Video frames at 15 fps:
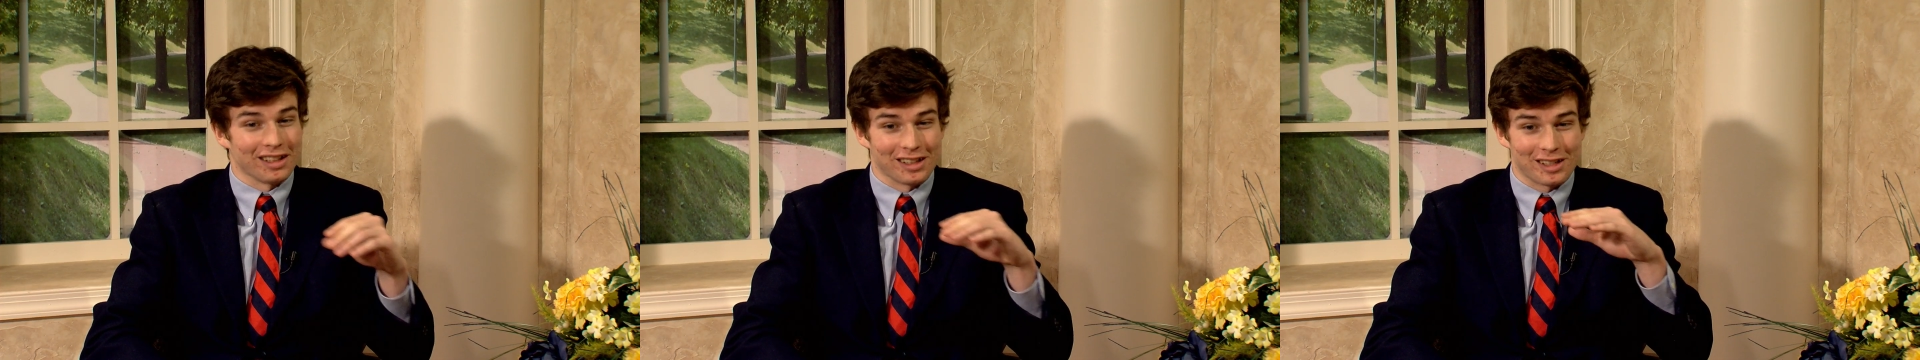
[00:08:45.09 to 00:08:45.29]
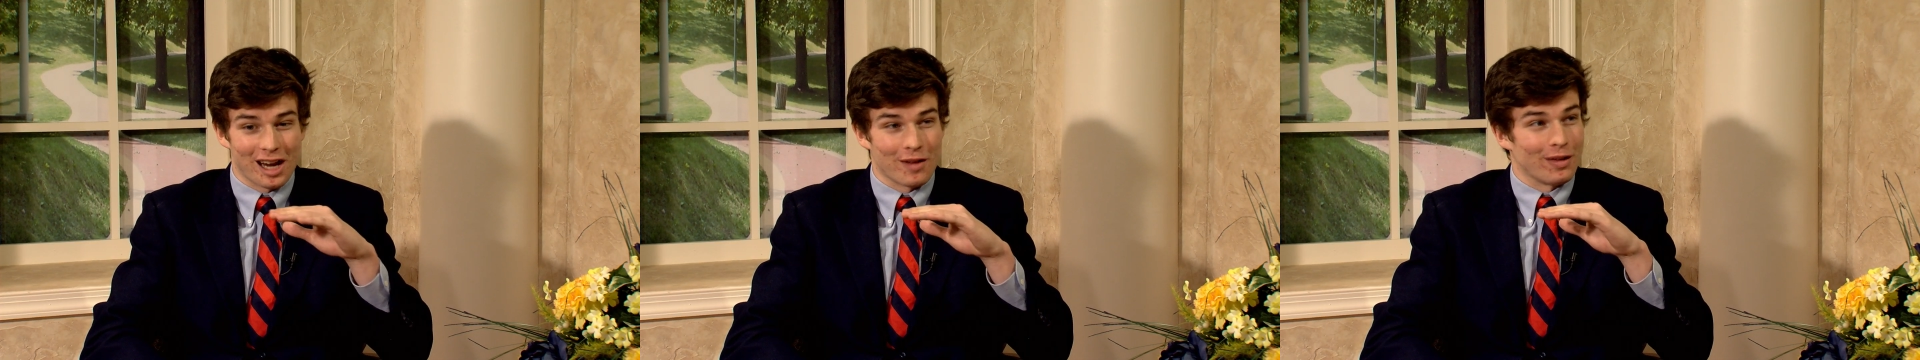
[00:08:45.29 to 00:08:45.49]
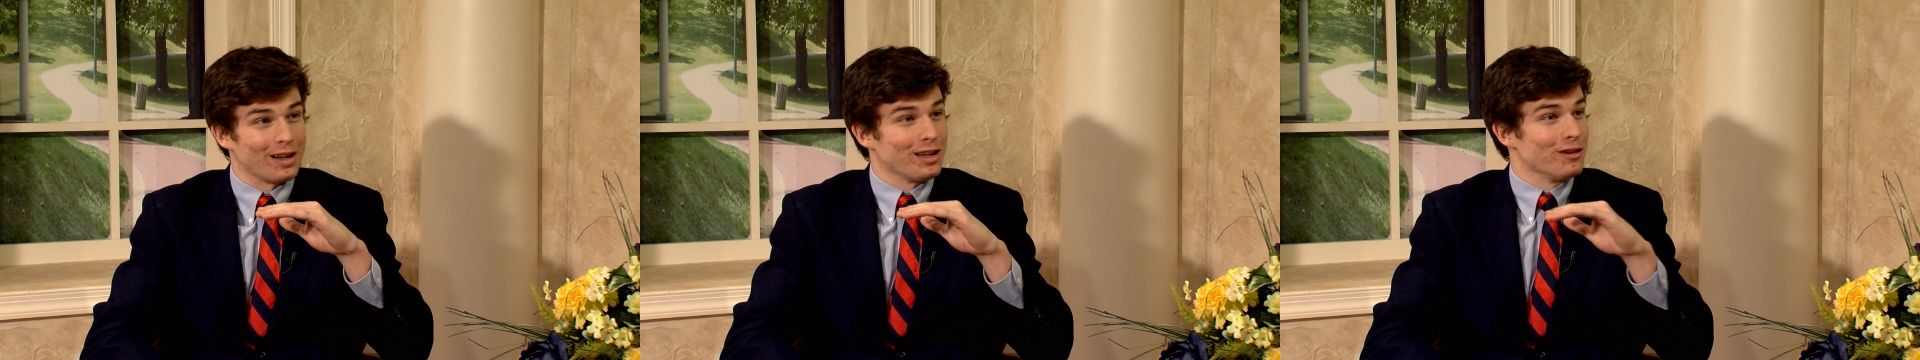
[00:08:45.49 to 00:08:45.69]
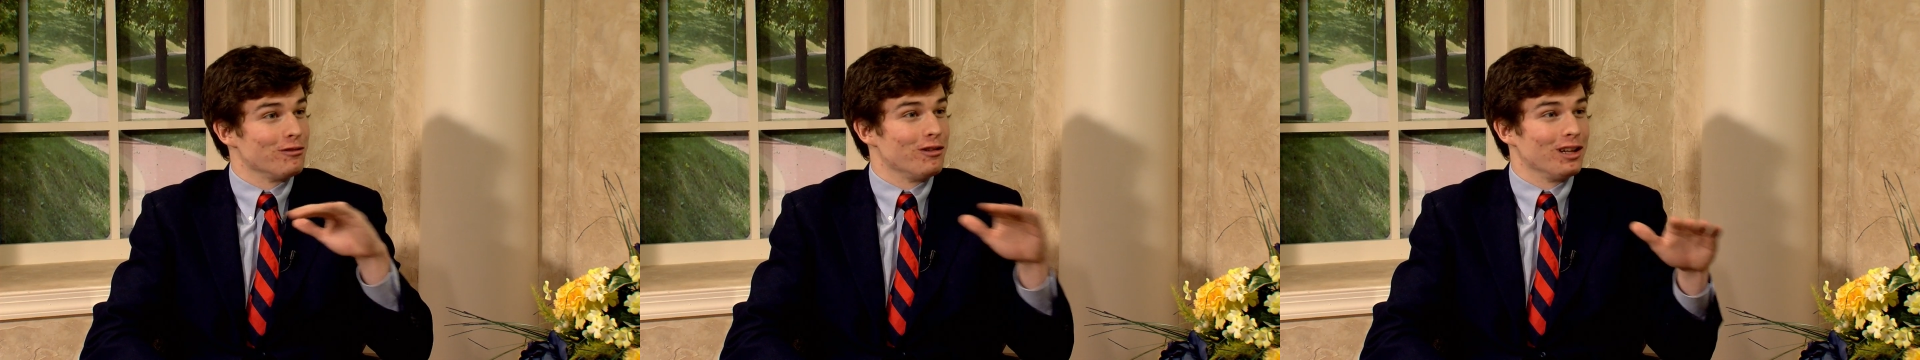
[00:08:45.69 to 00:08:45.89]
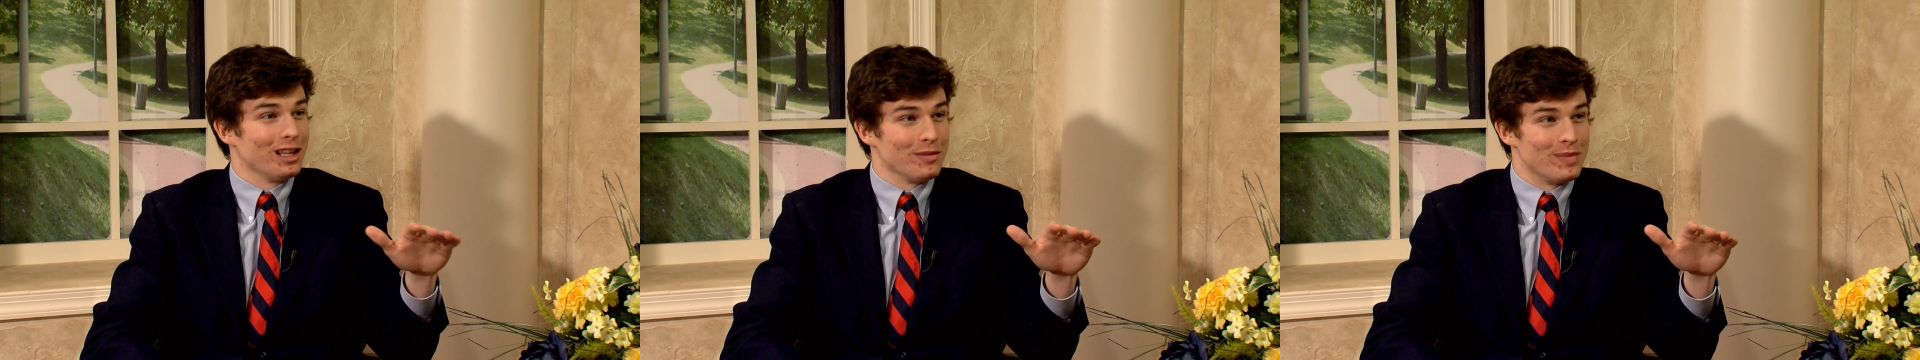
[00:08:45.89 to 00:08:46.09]
the time out of your
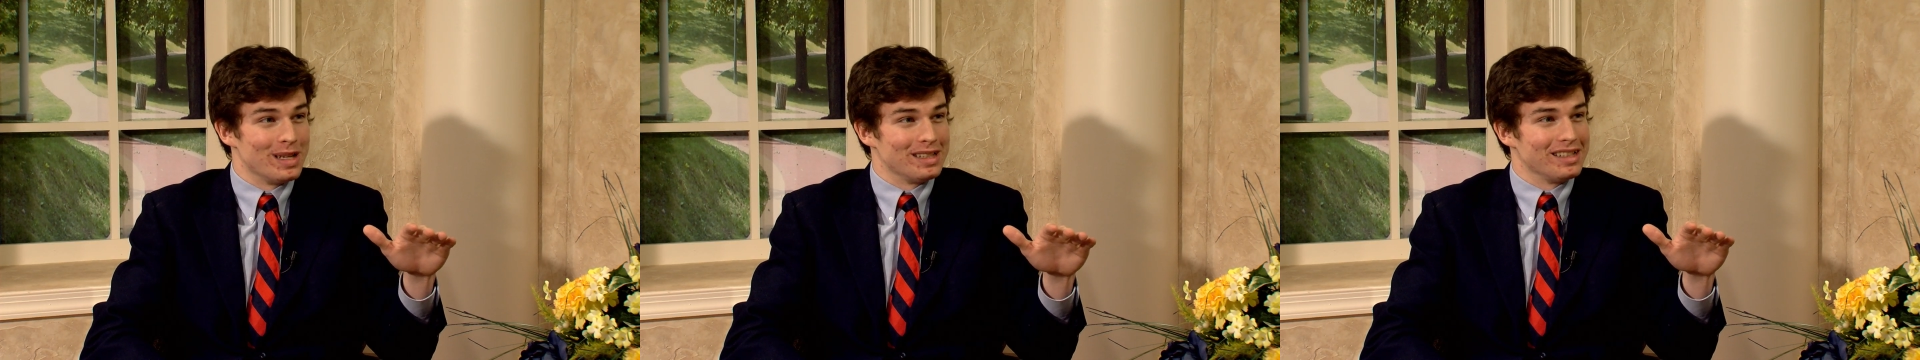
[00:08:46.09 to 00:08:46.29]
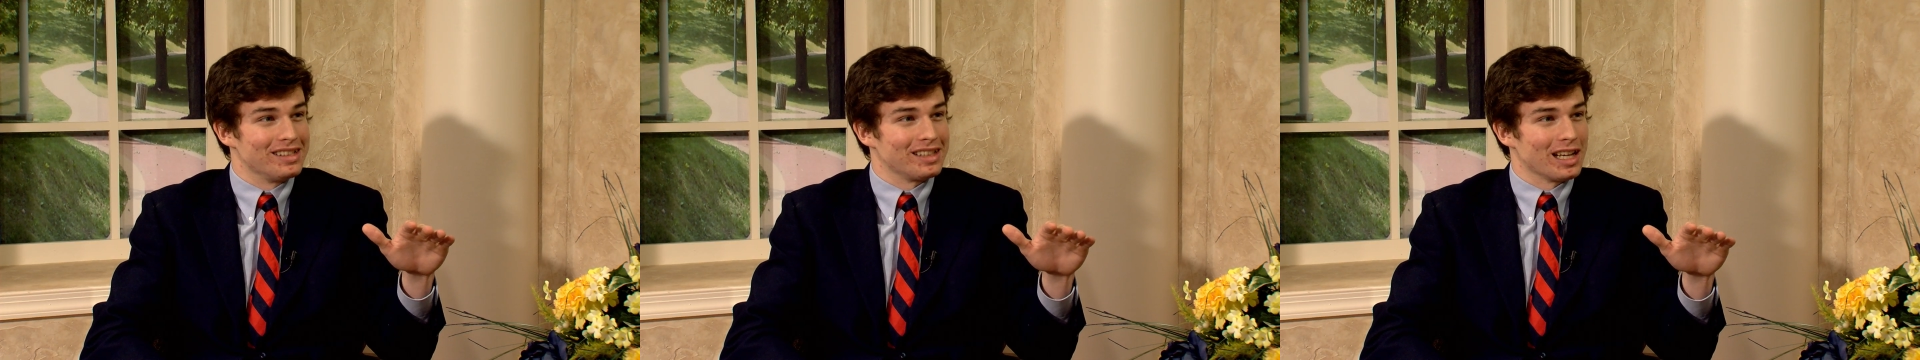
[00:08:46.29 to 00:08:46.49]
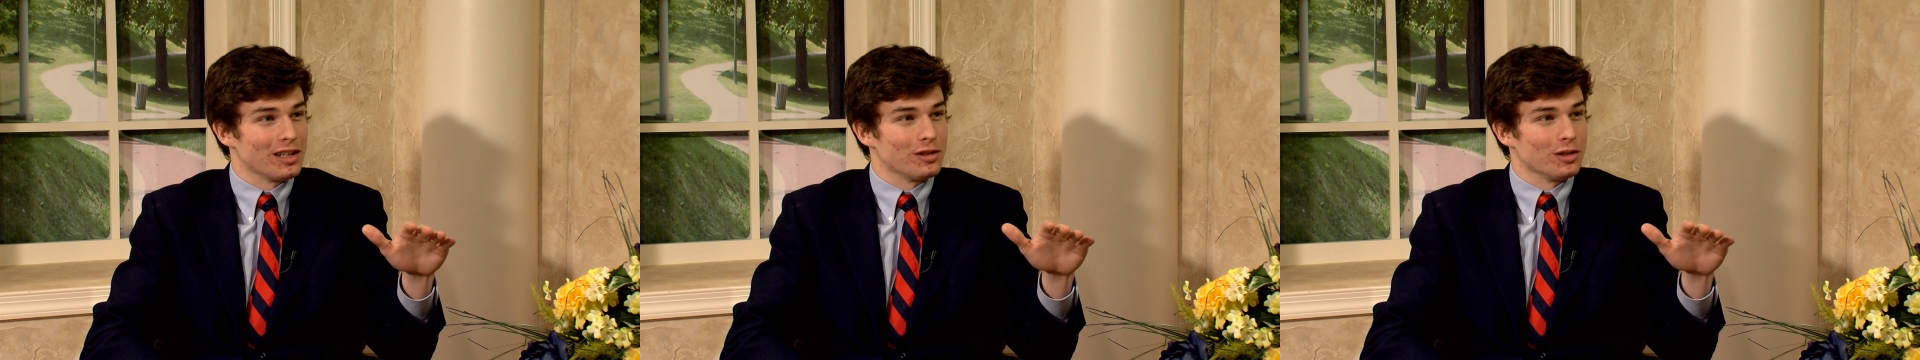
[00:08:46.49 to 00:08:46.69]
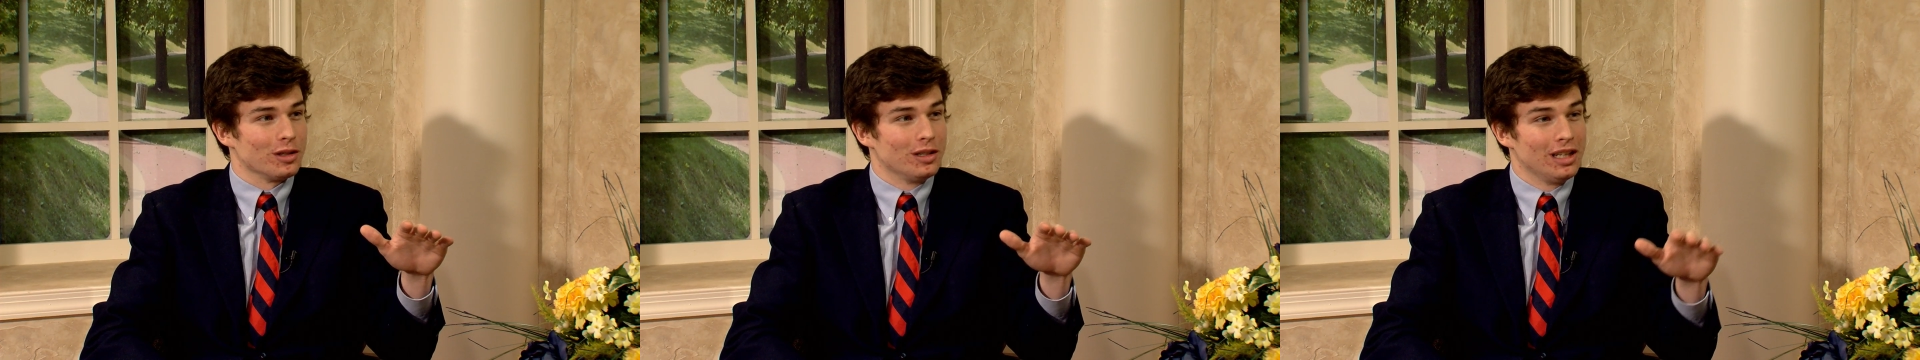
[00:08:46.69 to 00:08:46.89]
really busy schedule.